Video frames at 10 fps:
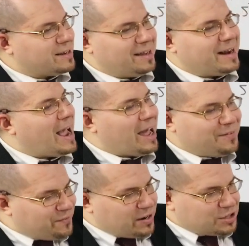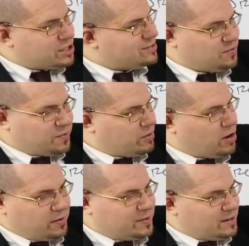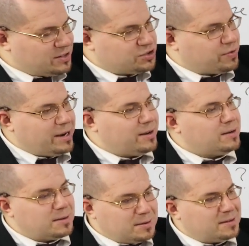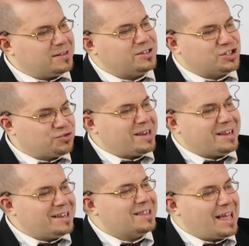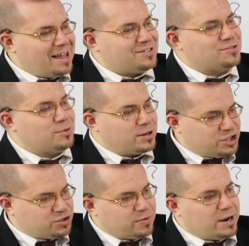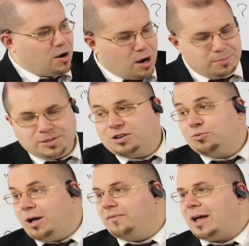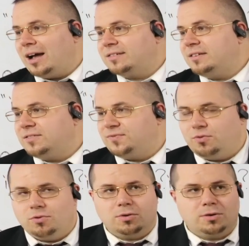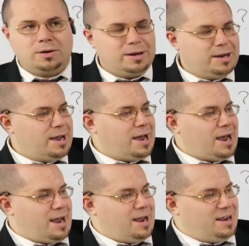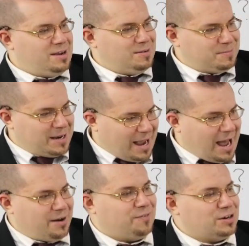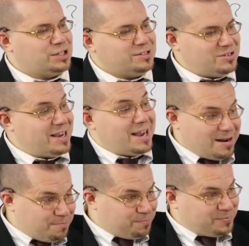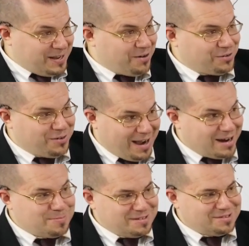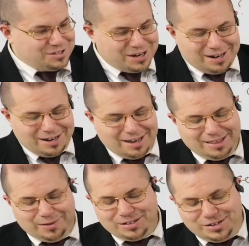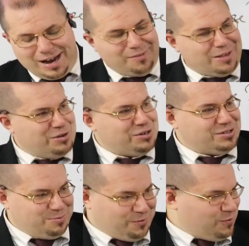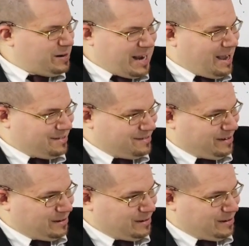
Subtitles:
at function. So very often the string class or a string object will have access for an at function, so you can get a character at a position. Then once you have that, you just perform a casting.